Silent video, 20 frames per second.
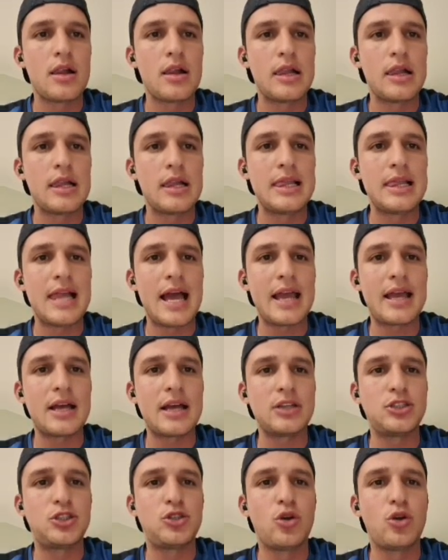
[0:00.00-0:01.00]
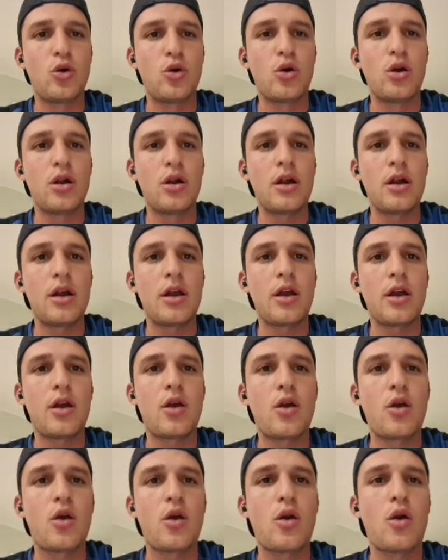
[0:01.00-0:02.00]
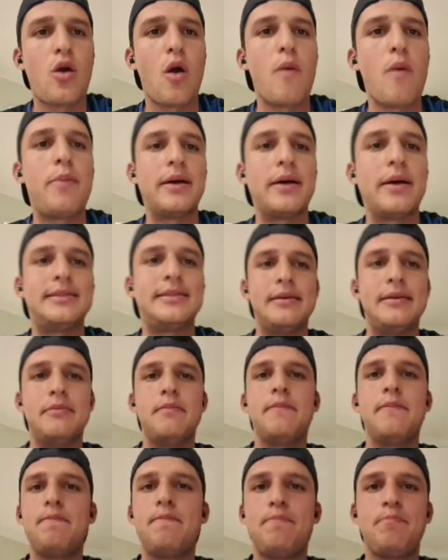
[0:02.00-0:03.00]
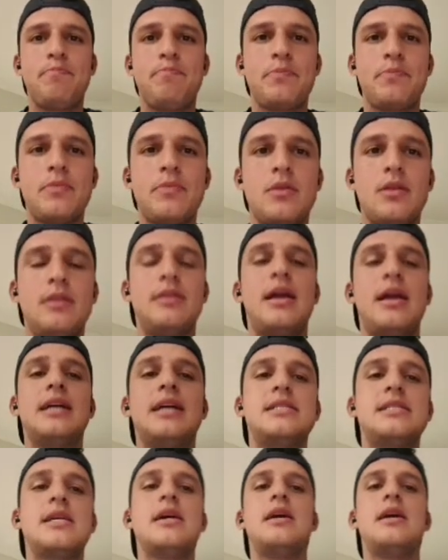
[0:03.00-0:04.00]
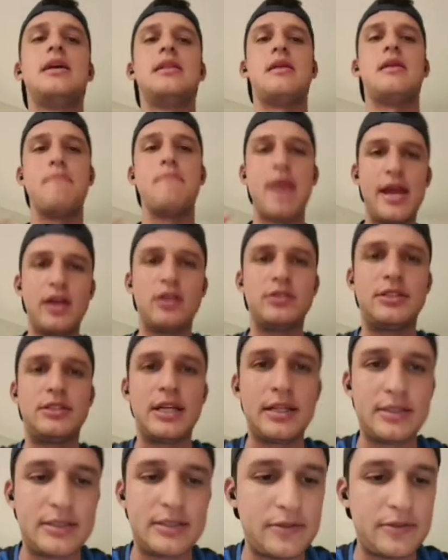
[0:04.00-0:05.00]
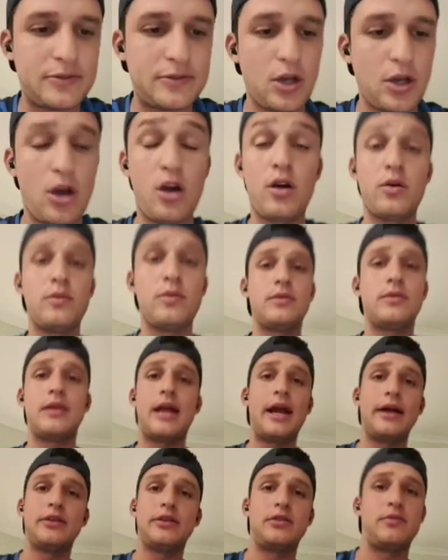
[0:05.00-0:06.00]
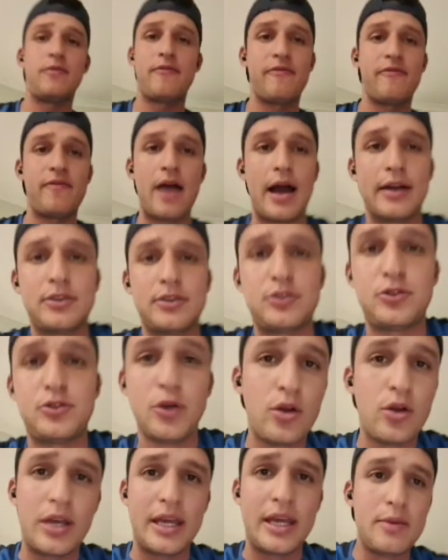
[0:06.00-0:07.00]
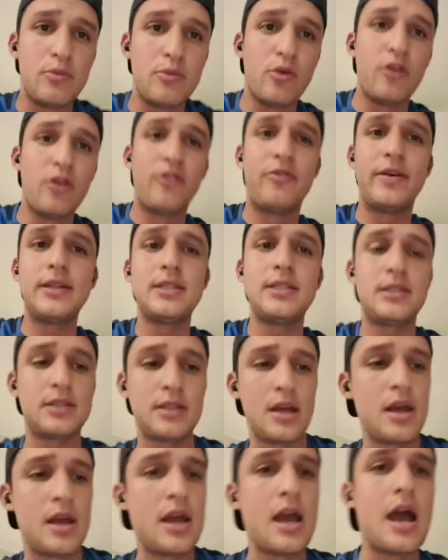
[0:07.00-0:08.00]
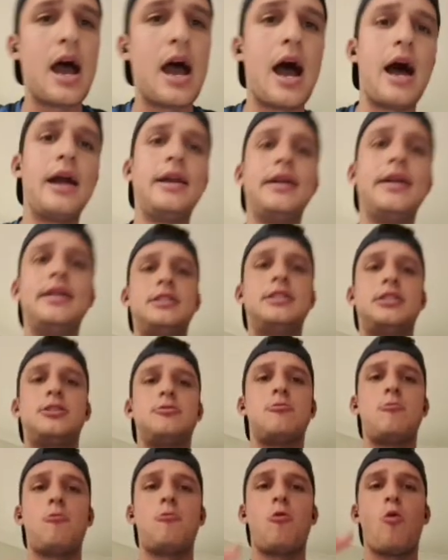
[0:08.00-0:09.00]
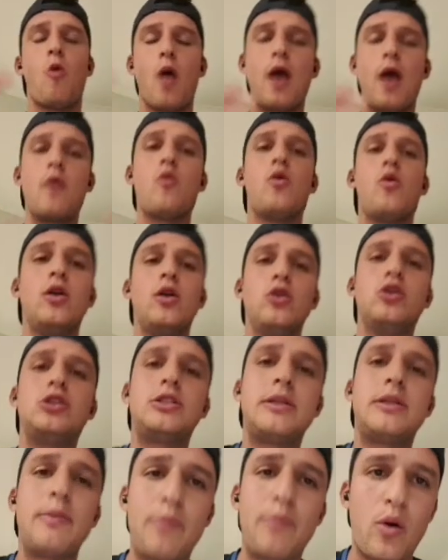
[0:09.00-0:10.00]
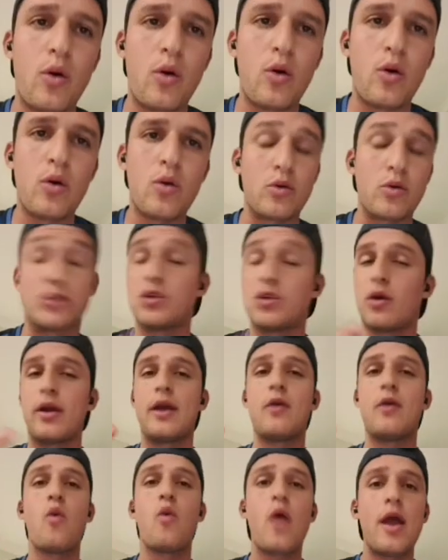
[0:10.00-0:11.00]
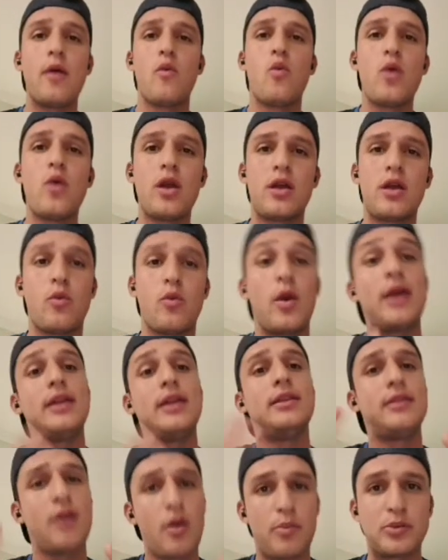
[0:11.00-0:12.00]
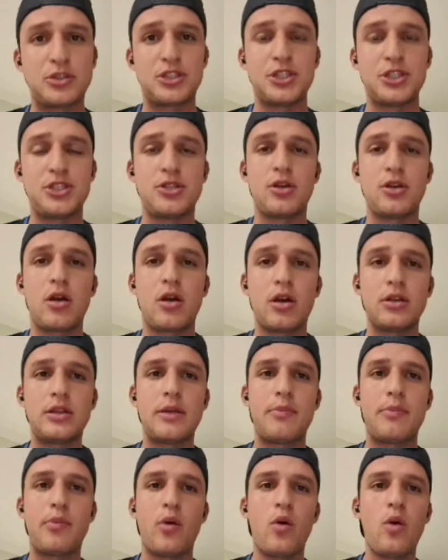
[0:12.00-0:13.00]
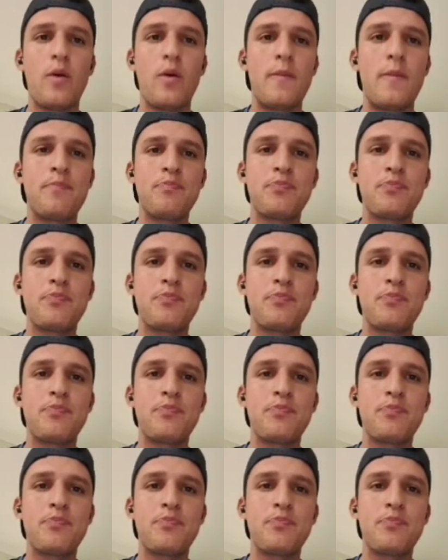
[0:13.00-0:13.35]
like a short, compact team. That's the main objective. So there are two key movements, and is when we lose the ball. When the opposition got the ball,